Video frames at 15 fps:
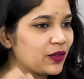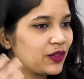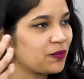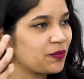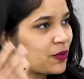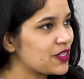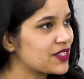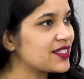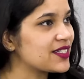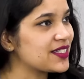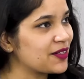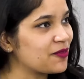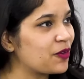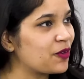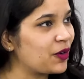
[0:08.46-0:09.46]
I couldn't
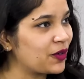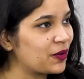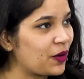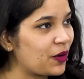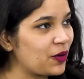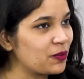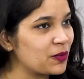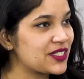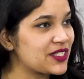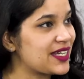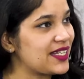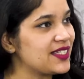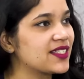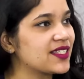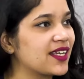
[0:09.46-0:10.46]
process it for
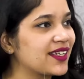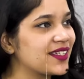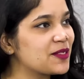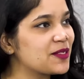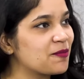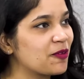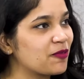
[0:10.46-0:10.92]
almost 10 seconds